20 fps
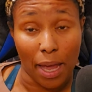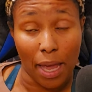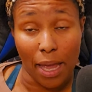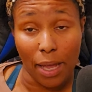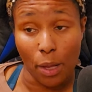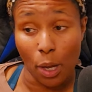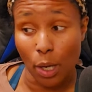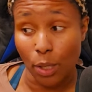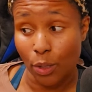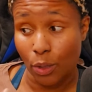
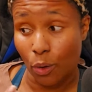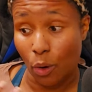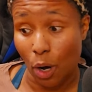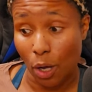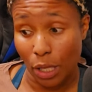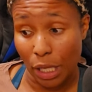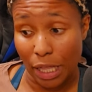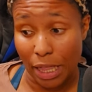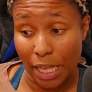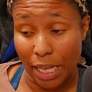and also
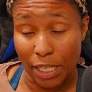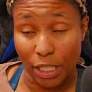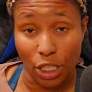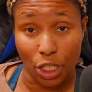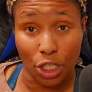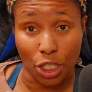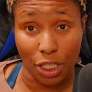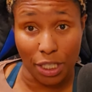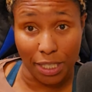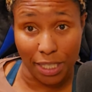all the things
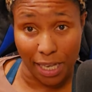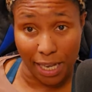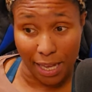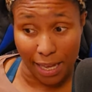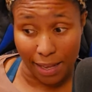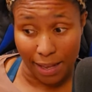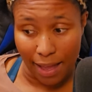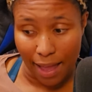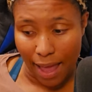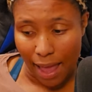that she
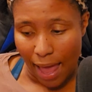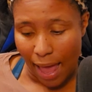did.